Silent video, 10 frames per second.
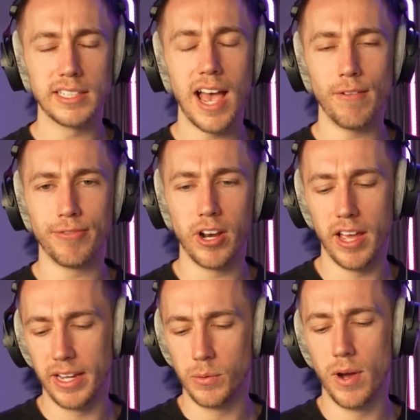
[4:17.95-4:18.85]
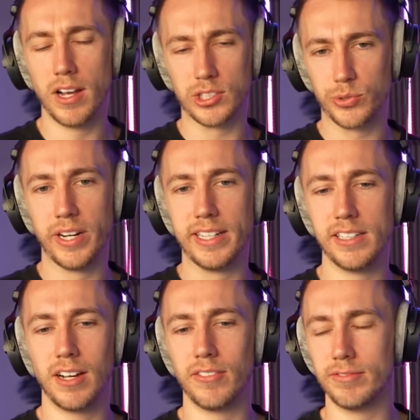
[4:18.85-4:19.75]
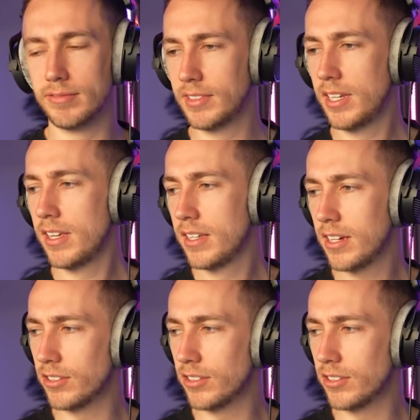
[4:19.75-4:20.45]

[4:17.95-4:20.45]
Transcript: That's how flirting works, really. You can't, you